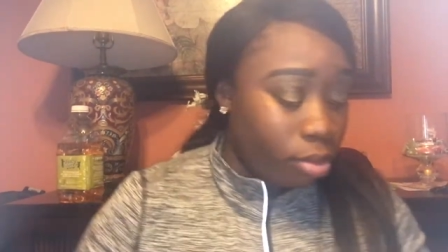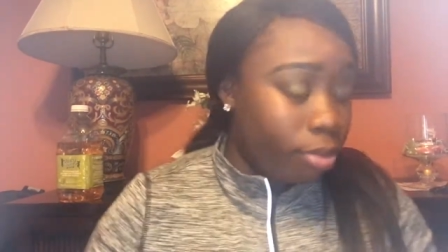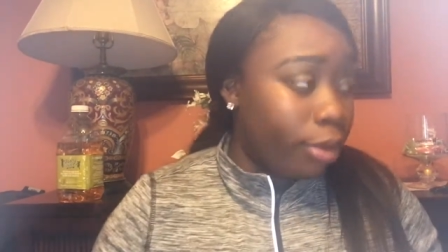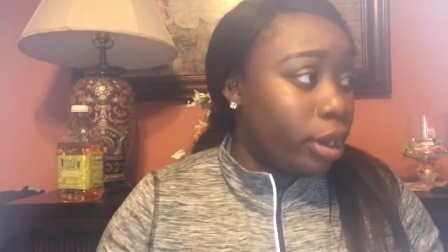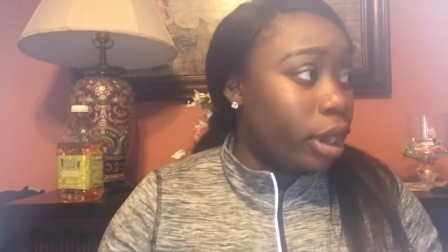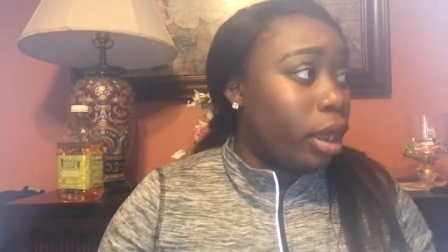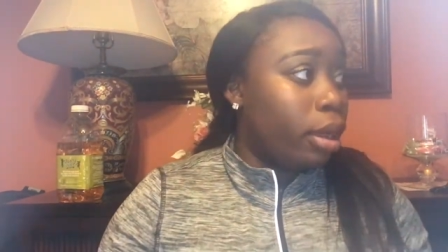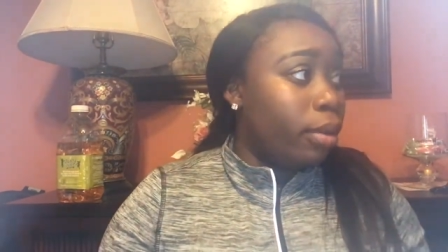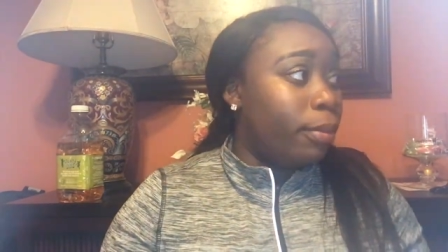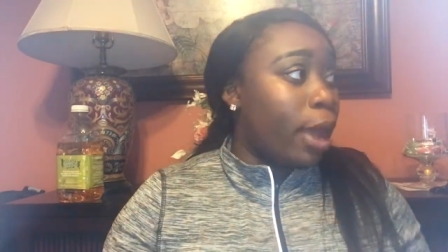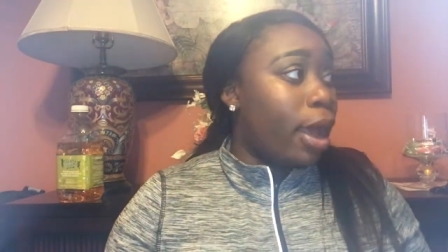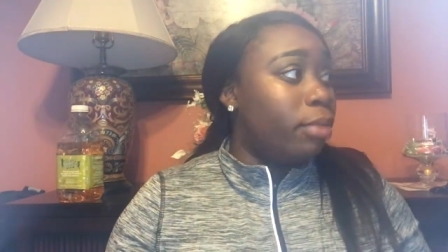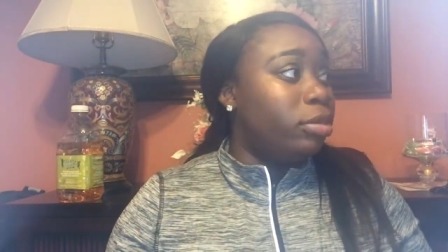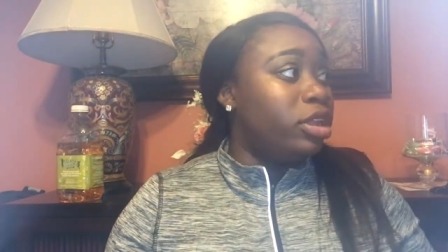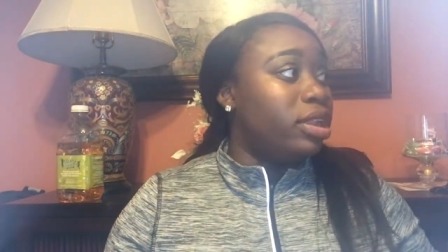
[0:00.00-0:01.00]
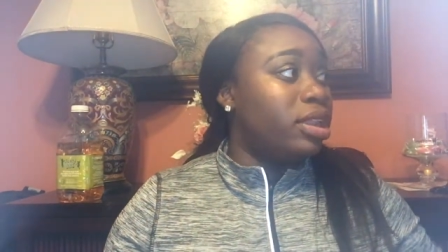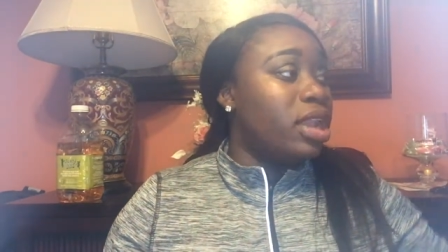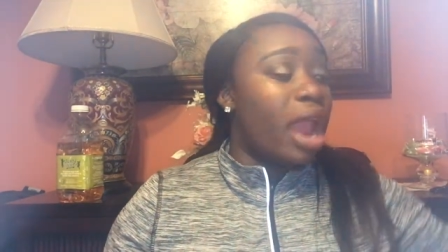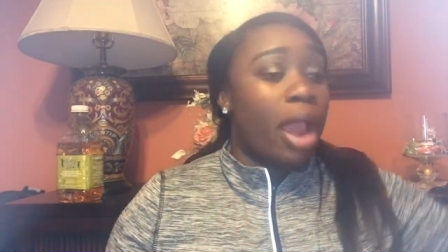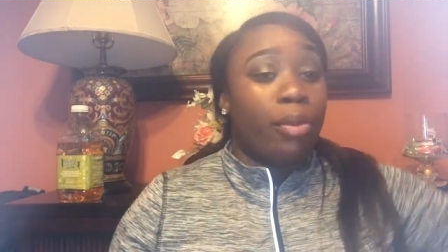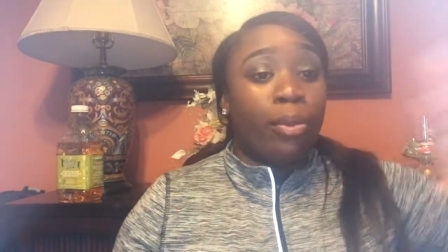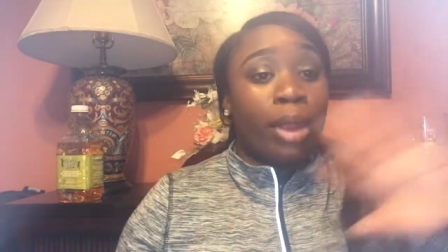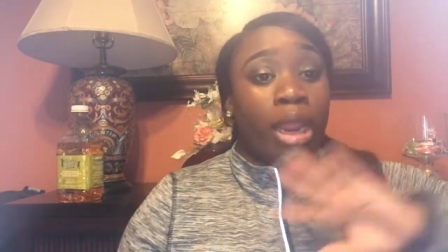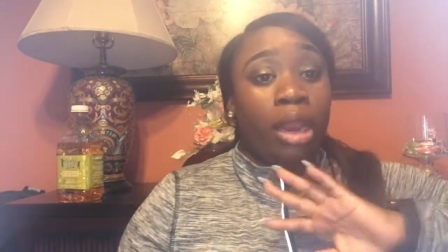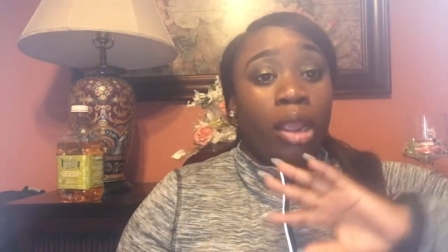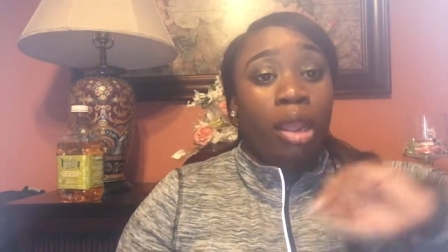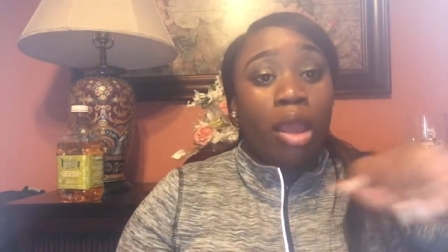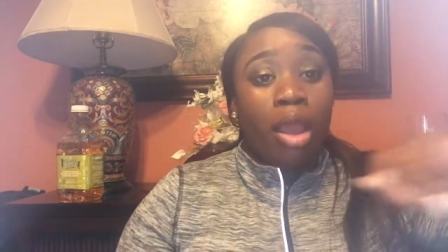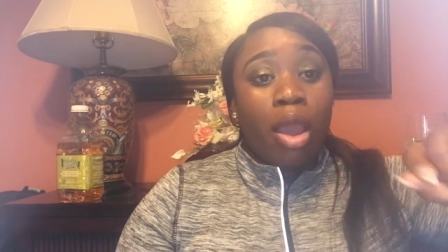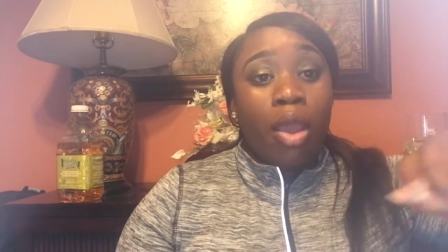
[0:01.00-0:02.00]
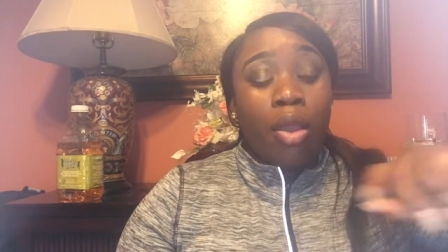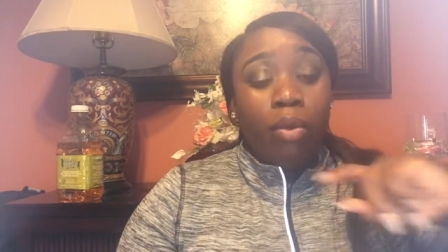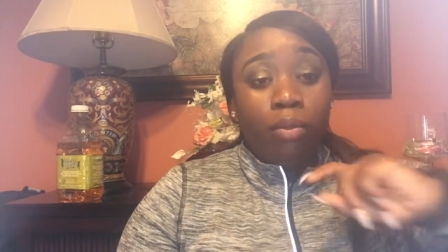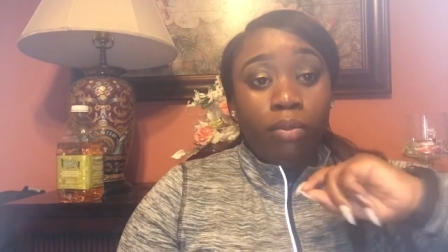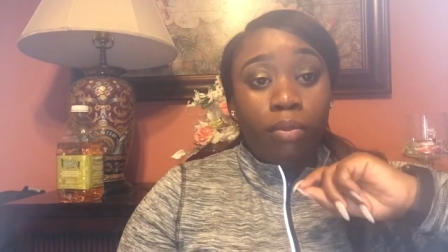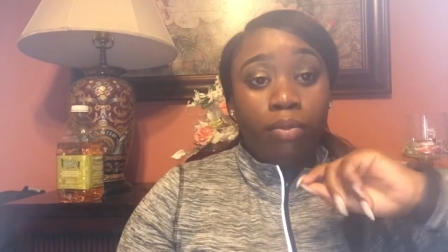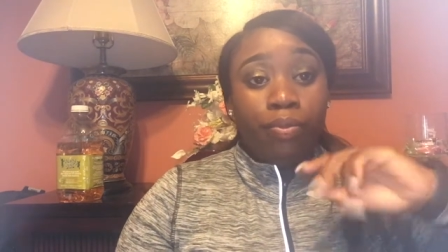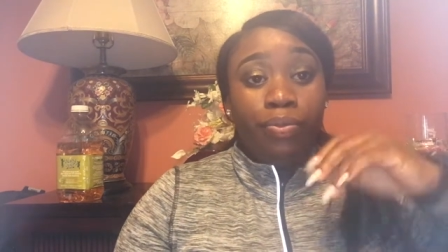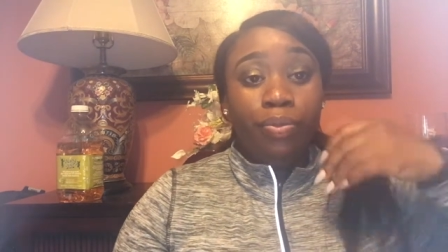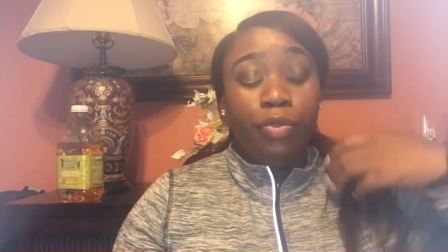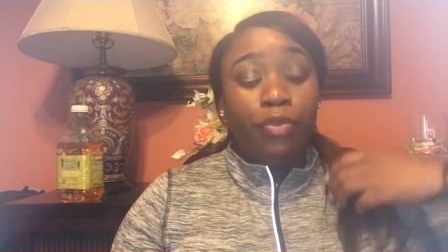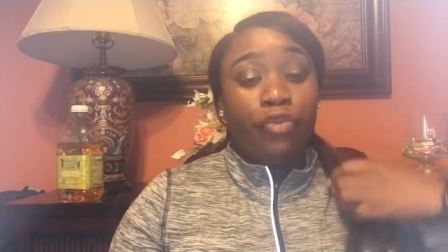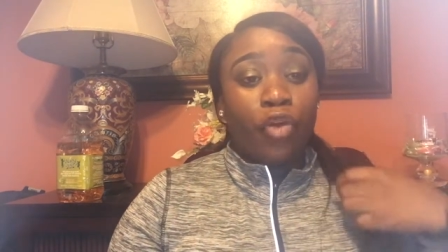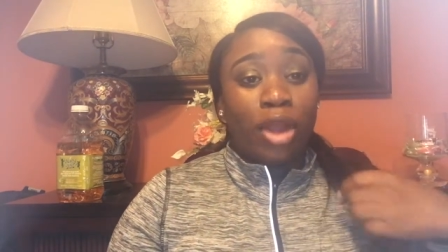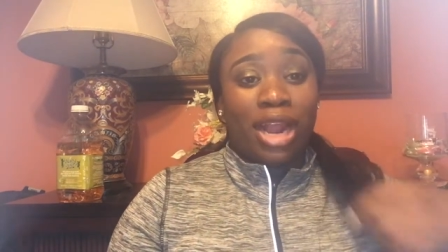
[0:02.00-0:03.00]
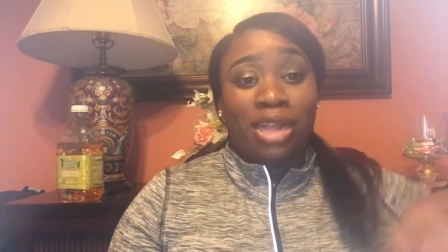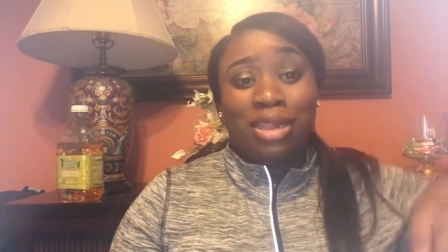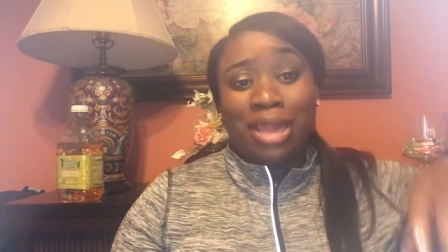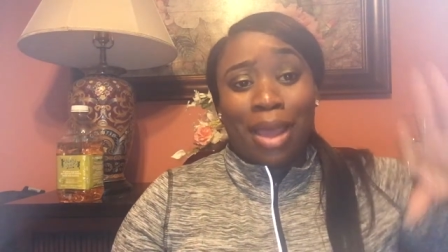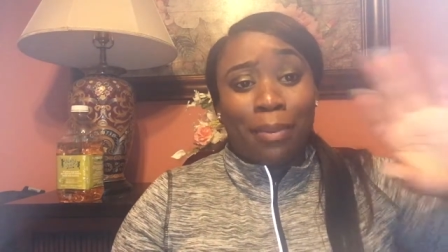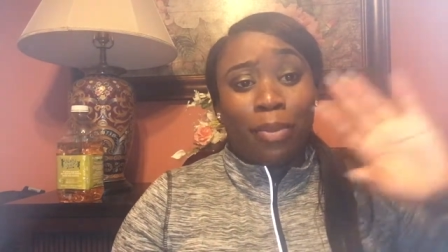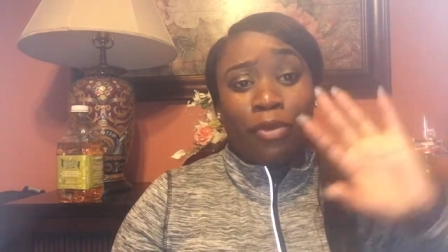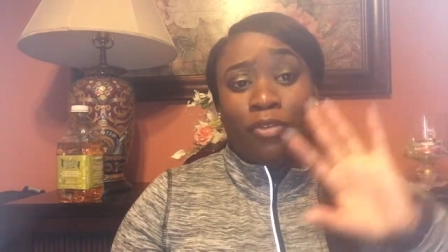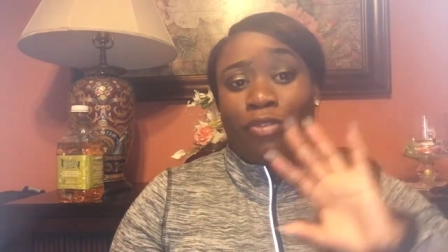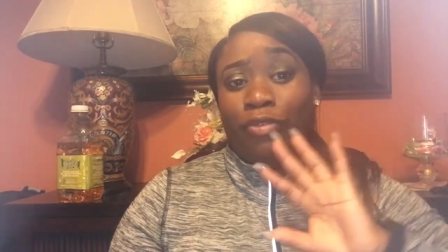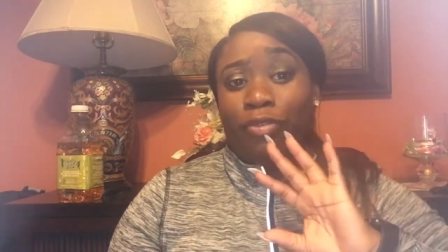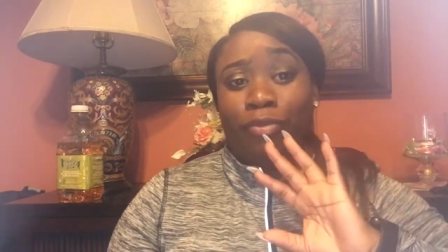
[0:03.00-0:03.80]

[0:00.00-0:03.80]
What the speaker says: but I'm just not ready for that type of,